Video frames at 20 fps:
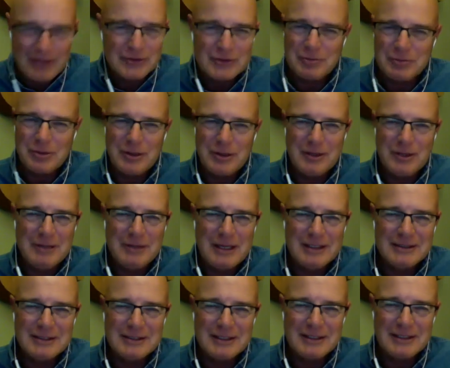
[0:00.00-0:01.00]
are pretty
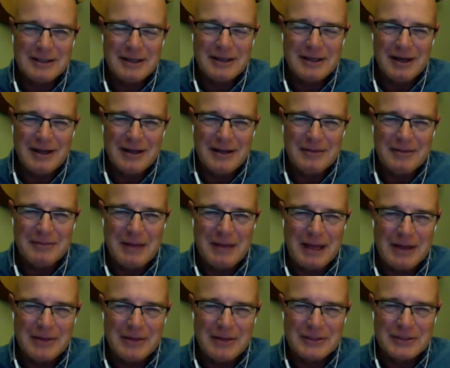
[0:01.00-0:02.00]
amazing.
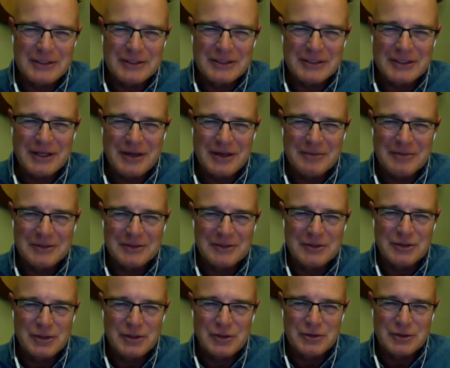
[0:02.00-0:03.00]
Mango season comes
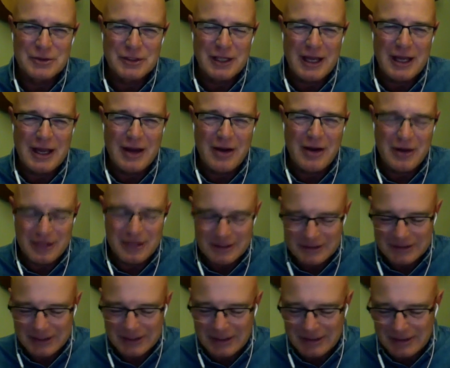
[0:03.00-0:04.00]
June, July,
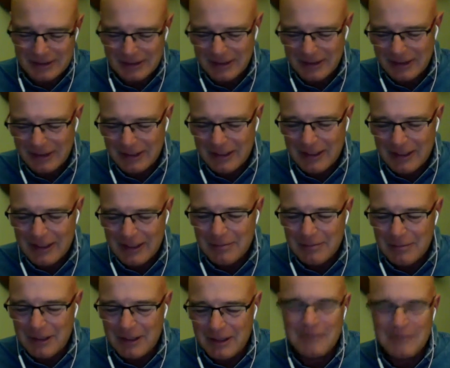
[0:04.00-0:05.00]
August,
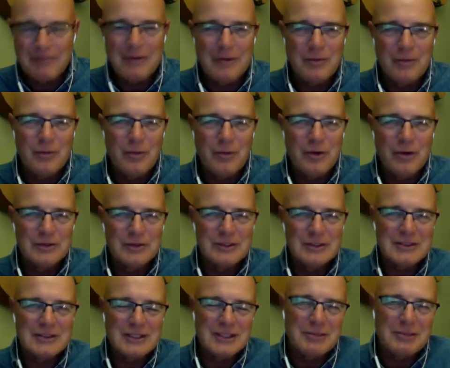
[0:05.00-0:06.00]
but we're
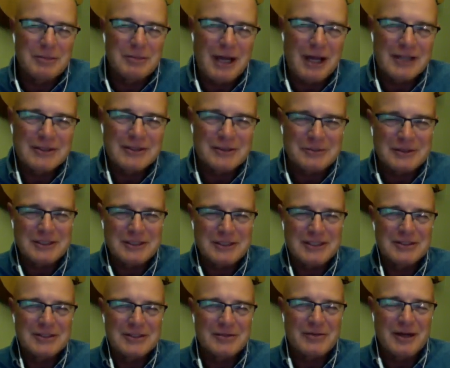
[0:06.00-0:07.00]
just in the blossom
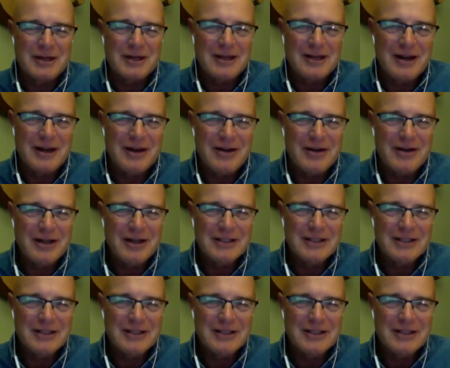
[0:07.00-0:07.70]
season right now. And